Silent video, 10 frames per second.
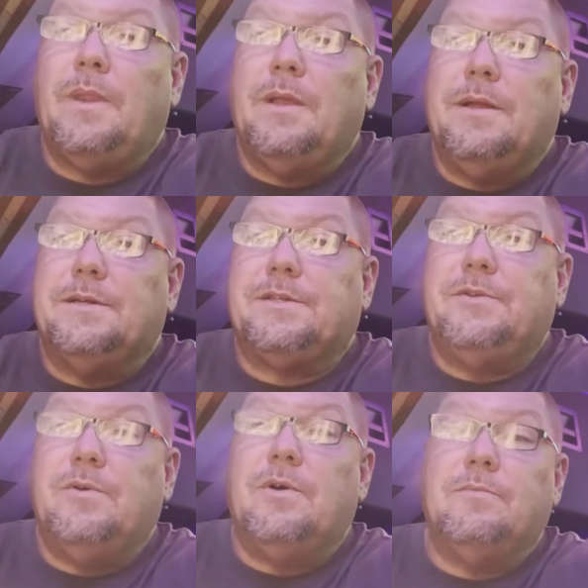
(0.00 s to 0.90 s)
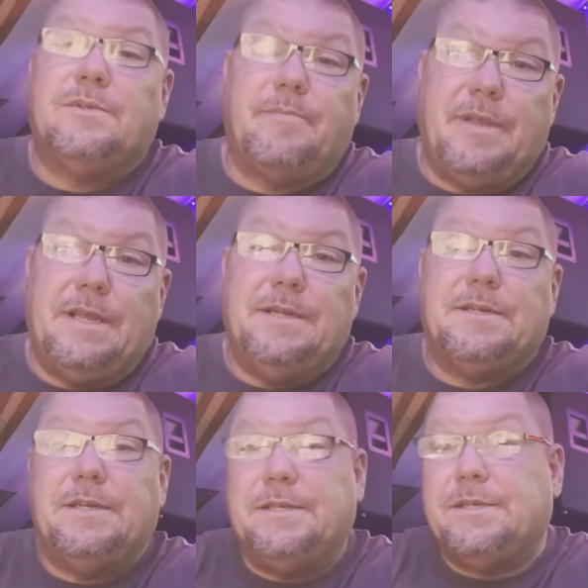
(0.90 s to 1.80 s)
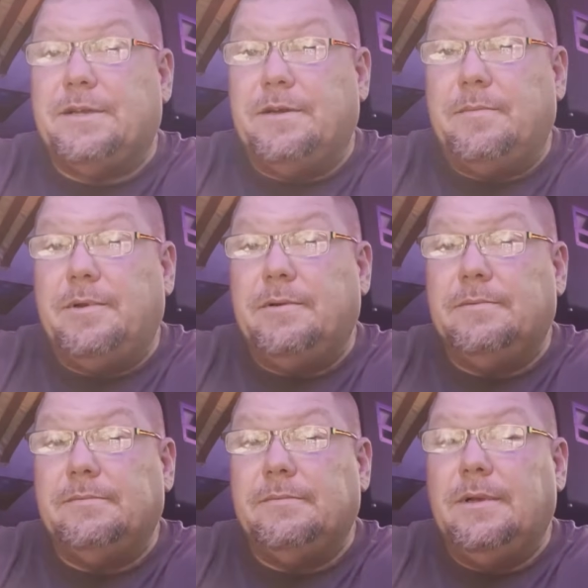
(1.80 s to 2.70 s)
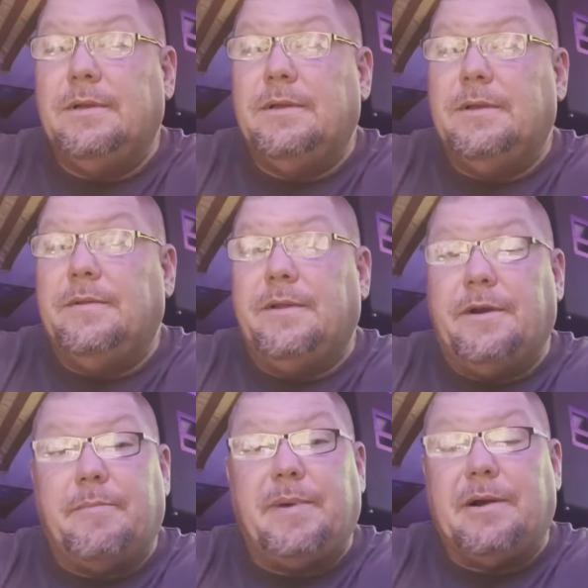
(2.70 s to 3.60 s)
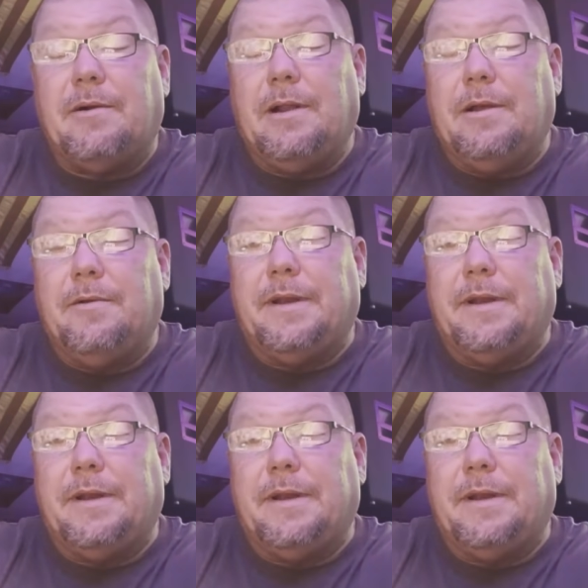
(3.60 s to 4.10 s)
is 2 ohms a piece each sub. Then they're paralleled